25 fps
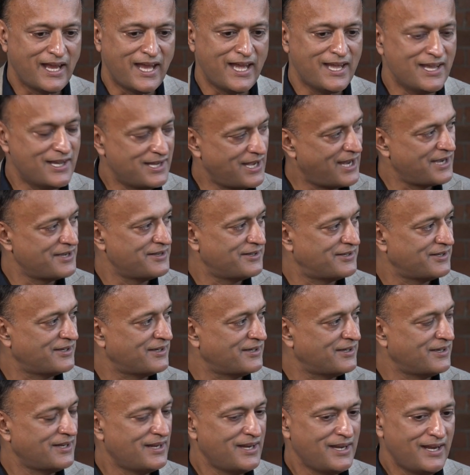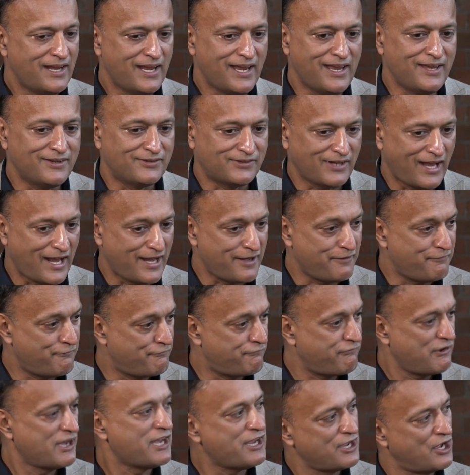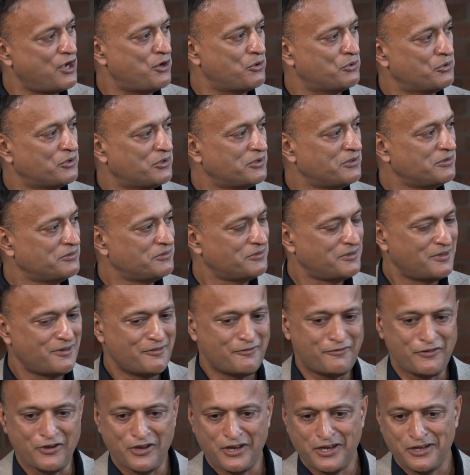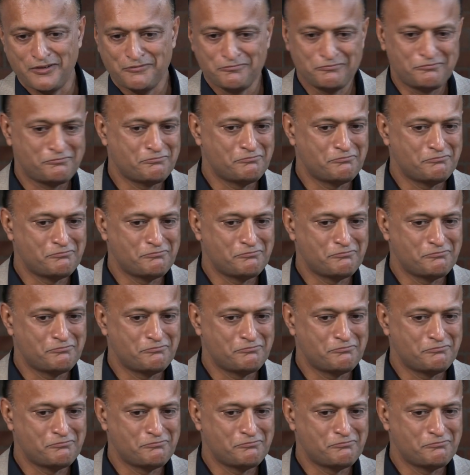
in London is a freehold for